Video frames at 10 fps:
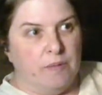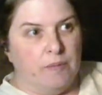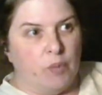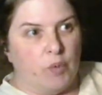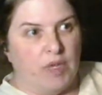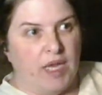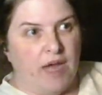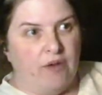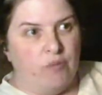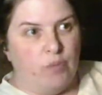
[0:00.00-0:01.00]
where they
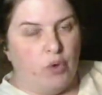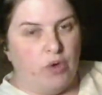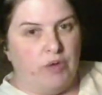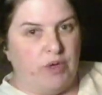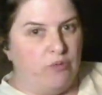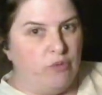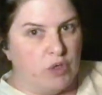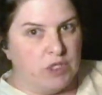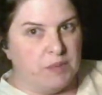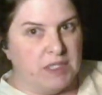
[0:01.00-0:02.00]
have more
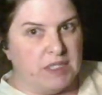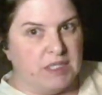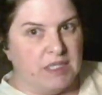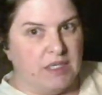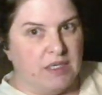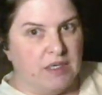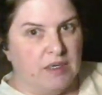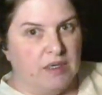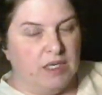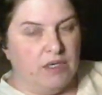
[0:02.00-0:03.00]
reinforcements to
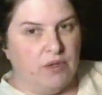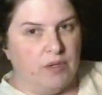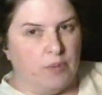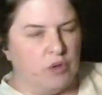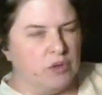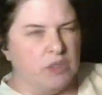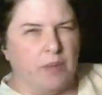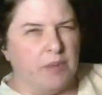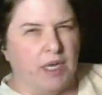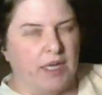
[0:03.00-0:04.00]
kill them or
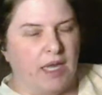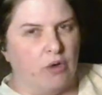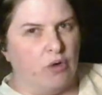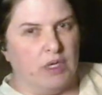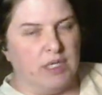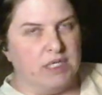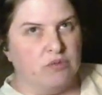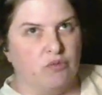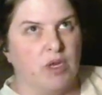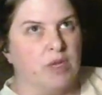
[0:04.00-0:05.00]
something like that, or at least
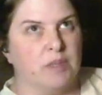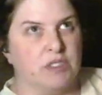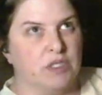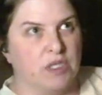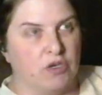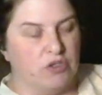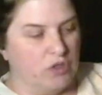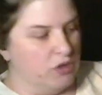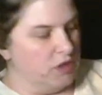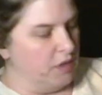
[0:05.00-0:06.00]
run them into the ocean
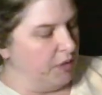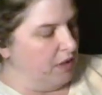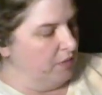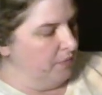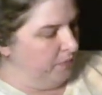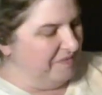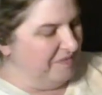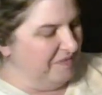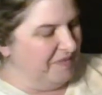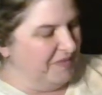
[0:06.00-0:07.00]
or something.
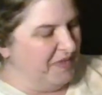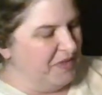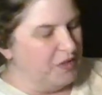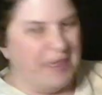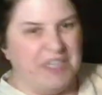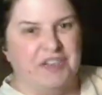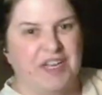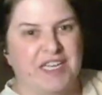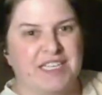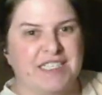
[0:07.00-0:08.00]
Too bad you
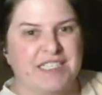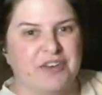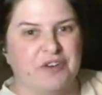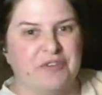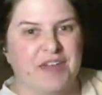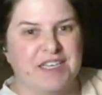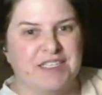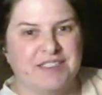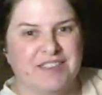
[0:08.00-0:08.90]
guys can't see her face.